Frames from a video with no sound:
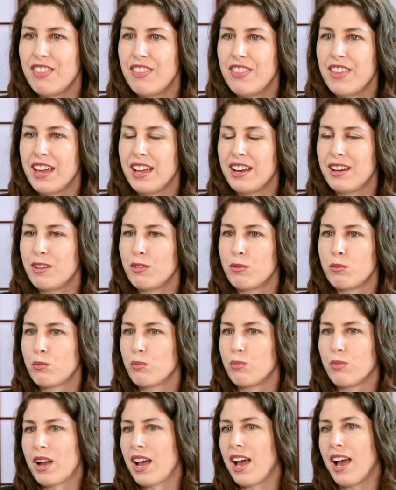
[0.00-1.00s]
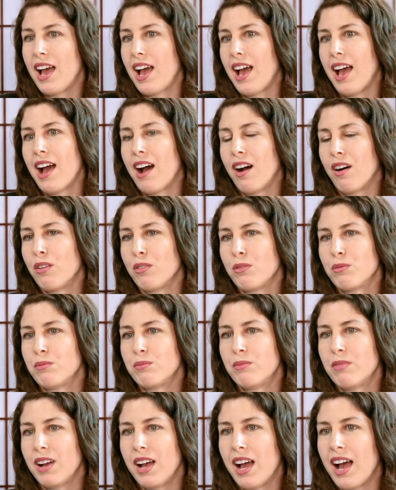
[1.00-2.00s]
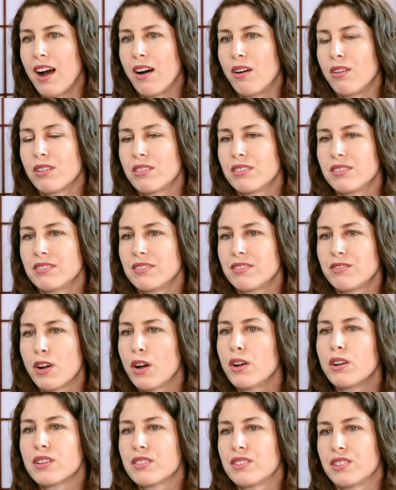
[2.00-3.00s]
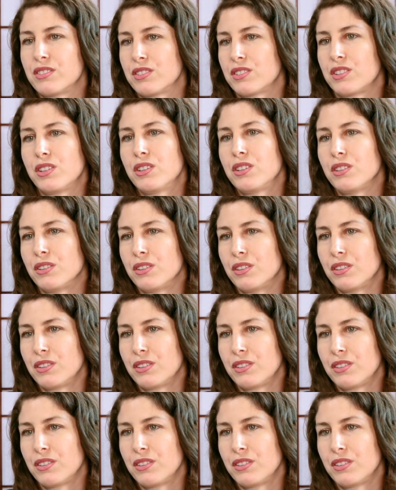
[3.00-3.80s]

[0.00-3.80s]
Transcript: then our focus is skewed.